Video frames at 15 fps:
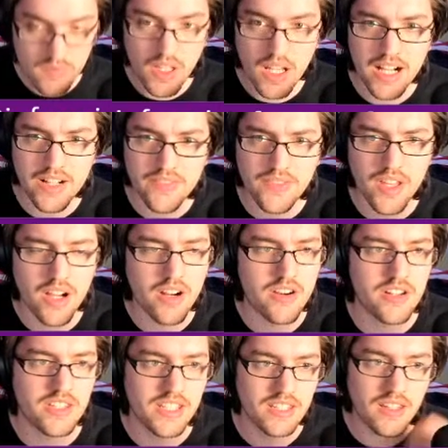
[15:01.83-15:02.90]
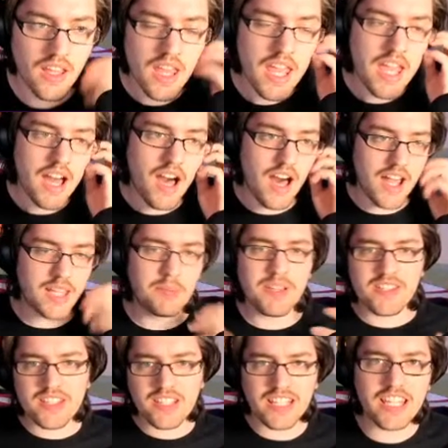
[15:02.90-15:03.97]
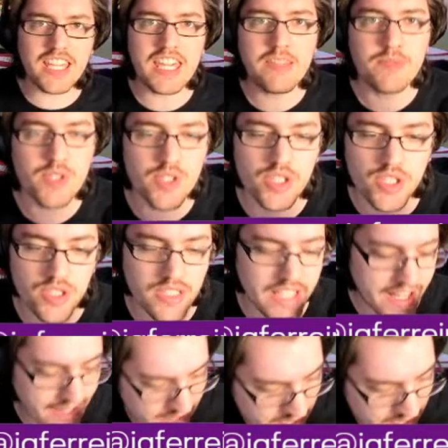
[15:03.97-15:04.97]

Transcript: and R&D. It basically gives you like